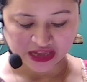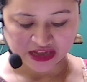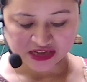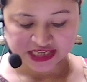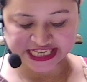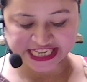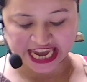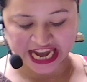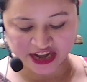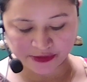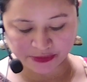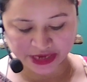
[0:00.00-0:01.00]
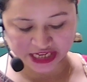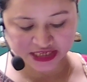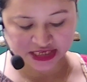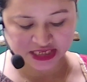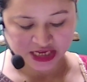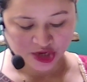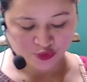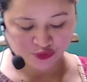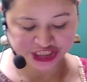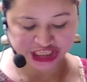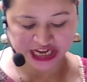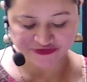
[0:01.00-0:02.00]
scare means
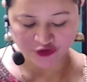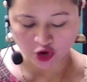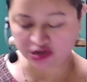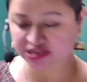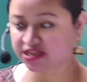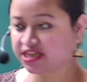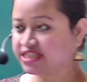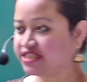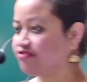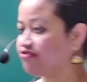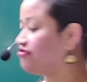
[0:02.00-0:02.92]
which have alternative